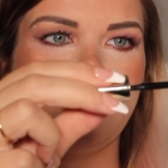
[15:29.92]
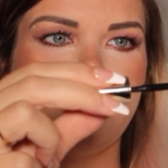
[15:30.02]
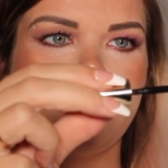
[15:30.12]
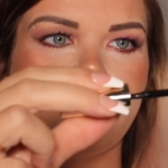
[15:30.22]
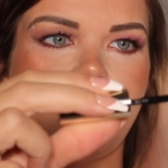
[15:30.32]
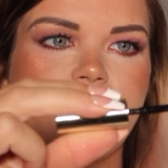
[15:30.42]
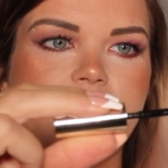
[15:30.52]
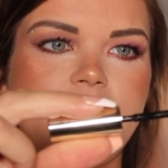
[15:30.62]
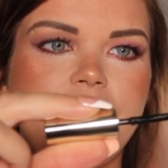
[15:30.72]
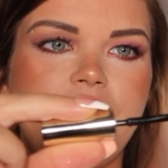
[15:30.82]
the
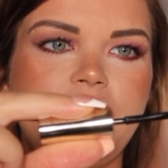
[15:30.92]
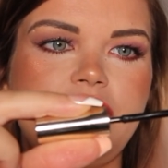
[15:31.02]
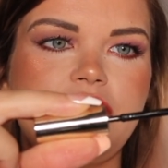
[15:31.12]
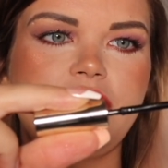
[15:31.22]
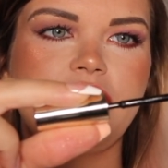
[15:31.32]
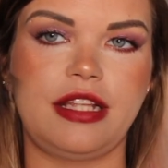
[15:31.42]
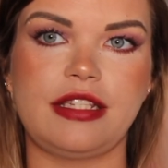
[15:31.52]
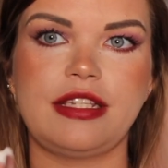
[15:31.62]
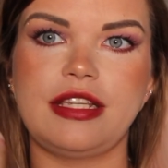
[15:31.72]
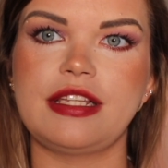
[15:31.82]
size difference?
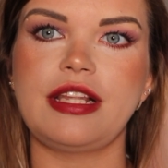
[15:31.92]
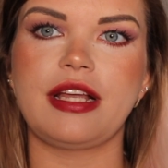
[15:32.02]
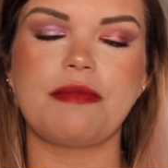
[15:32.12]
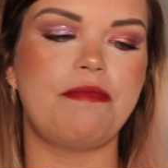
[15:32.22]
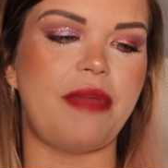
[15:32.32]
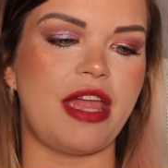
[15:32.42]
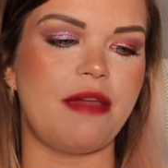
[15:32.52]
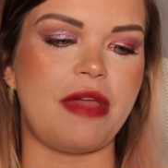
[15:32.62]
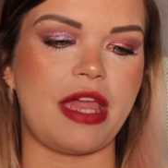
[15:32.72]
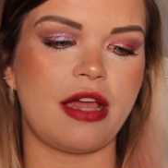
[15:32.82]
This is like a
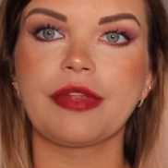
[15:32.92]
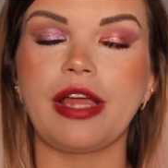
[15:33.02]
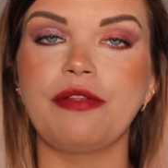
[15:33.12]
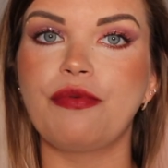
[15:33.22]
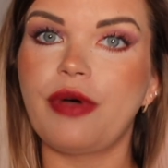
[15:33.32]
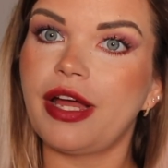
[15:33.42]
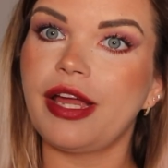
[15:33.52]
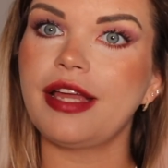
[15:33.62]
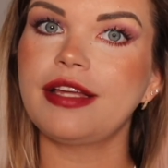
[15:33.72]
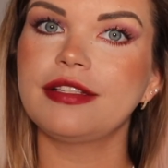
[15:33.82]
baby. And
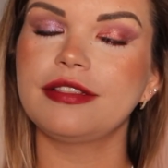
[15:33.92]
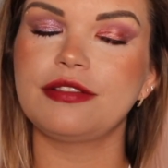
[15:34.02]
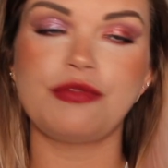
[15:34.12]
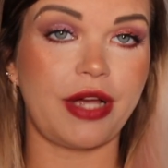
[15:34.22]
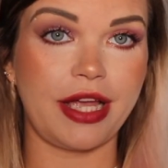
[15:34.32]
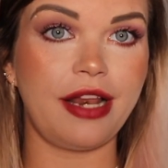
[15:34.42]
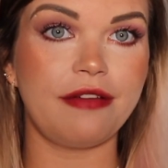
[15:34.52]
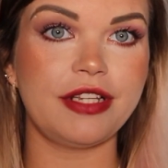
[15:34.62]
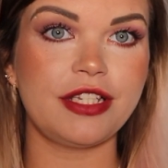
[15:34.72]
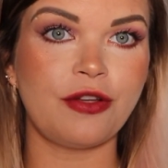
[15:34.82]
why do I
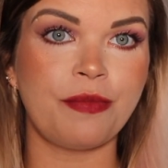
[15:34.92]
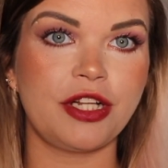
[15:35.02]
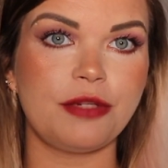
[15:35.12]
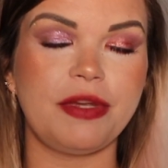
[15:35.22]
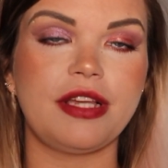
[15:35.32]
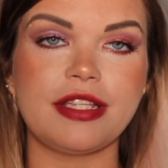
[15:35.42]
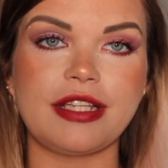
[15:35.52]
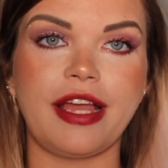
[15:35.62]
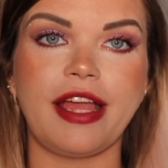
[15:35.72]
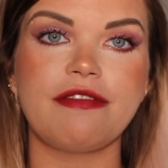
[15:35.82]
love this so much? Because
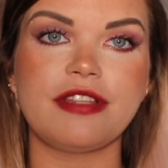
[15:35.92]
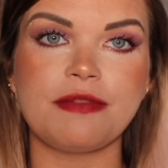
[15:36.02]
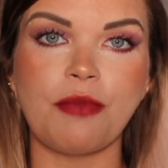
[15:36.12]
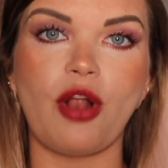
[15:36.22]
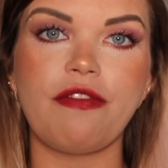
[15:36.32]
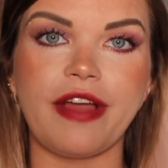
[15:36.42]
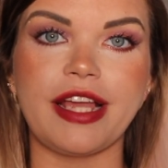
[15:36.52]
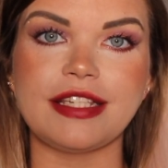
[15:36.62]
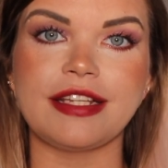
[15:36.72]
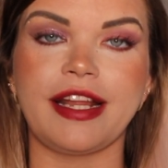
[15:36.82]
I have a small
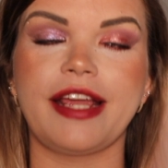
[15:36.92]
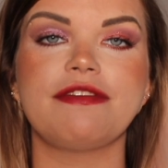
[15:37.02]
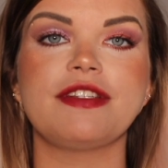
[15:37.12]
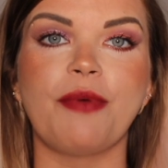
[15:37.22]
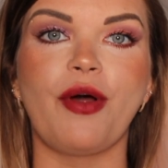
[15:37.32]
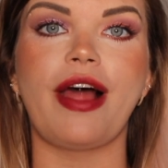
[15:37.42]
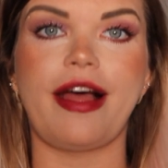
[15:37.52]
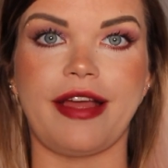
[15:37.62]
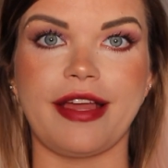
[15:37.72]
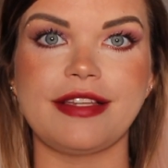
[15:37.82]
face and I have small
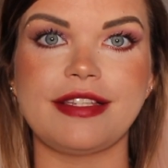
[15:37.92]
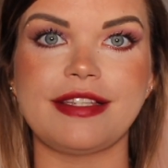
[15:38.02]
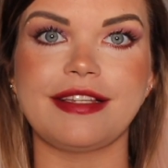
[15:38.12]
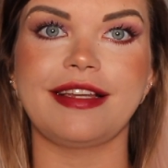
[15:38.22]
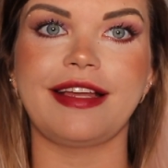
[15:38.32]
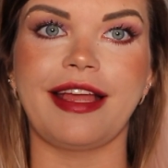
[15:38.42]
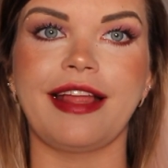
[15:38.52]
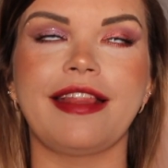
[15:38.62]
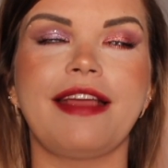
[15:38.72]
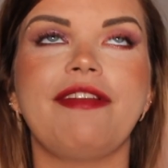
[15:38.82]
eyes.
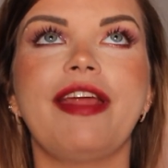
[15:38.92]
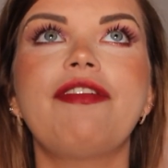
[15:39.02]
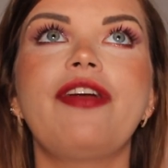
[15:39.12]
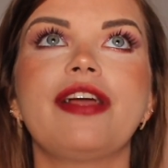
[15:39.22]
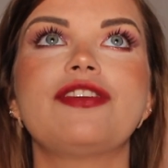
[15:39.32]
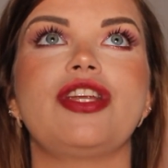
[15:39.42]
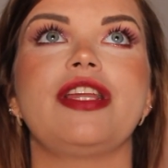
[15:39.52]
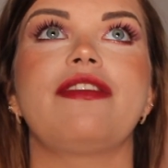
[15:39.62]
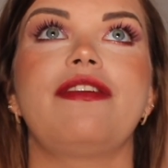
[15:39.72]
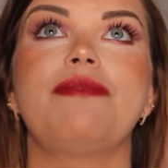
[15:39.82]
And I've never actually
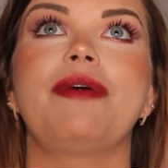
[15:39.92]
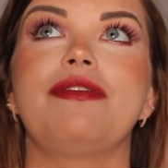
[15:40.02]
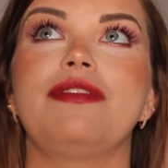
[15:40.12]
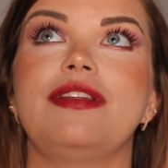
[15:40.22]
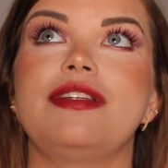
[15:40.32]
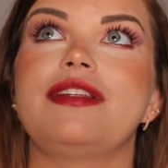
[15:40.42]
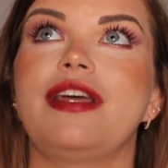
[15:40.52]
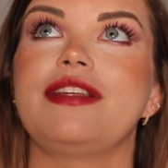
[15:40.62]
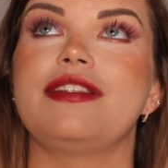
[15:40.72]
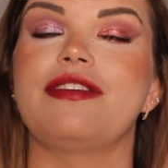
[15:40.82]
thought about the
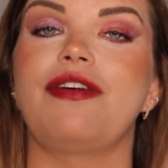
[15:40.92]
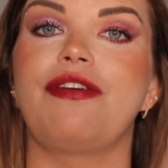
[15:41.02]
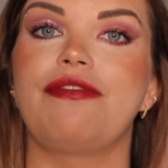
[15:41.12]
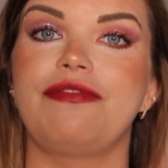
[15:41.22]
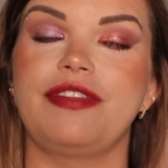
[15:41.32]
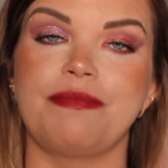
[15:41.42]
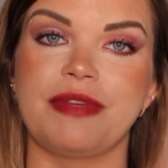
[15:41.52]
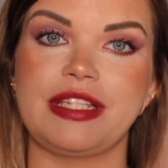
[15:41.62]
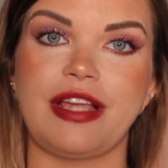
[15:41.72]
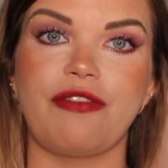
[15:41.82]
size of the
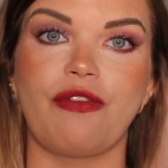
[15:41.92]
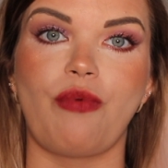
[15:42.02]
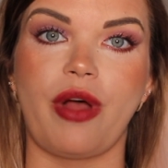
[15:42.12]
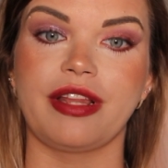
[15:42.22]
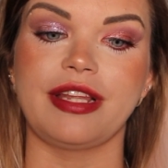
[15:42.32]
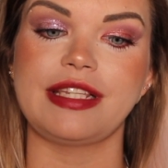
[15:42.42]
mascara wand